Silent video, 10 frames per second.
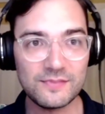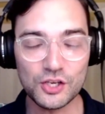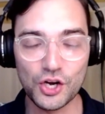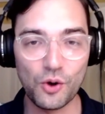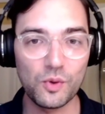
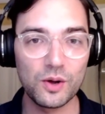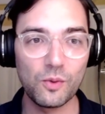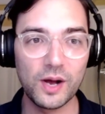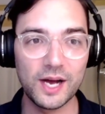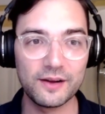you know,
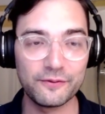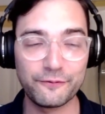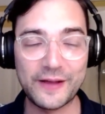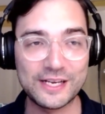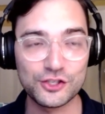
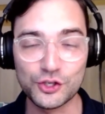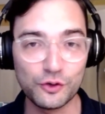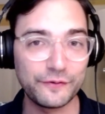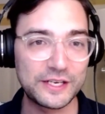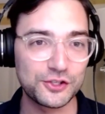phase
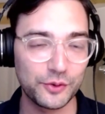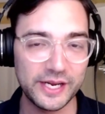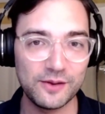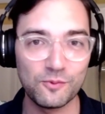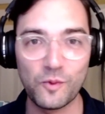two, phase
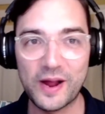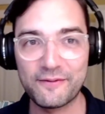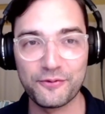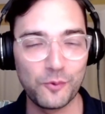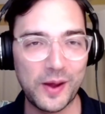three,
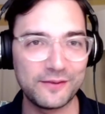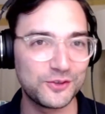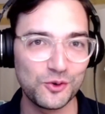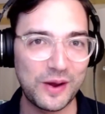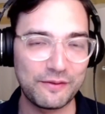wave
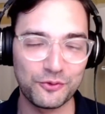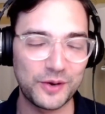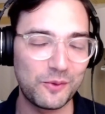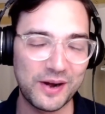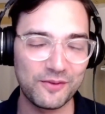two, wave
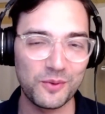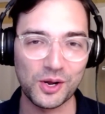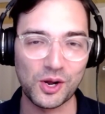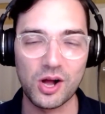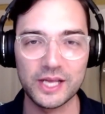three, whatever you want
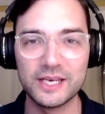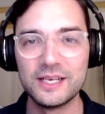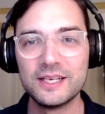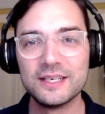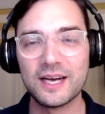to call it,
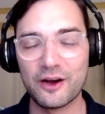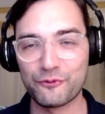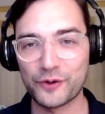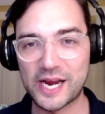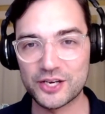of
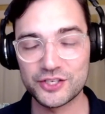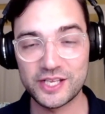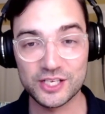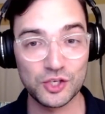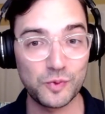free agency,
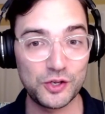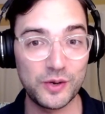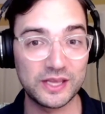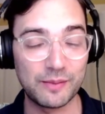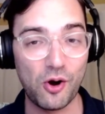this is when you
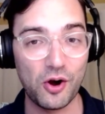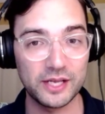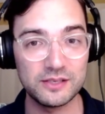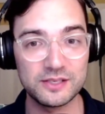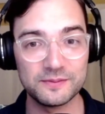get the
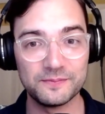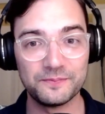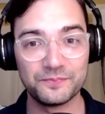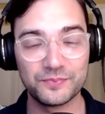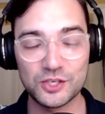bargains.
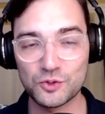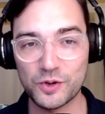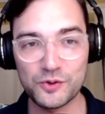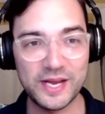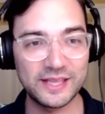This is
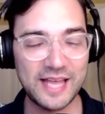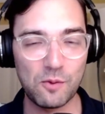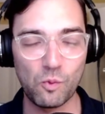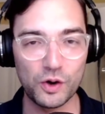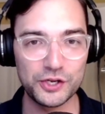where you get that
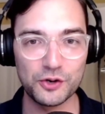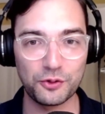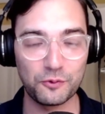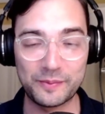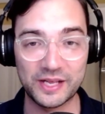1 year,
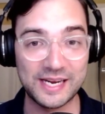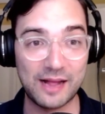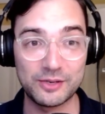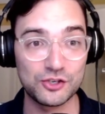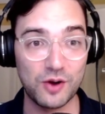$3 million. I
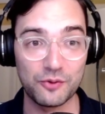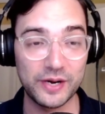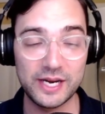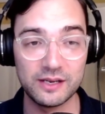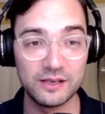mean, Jerron
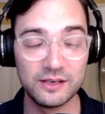Reed,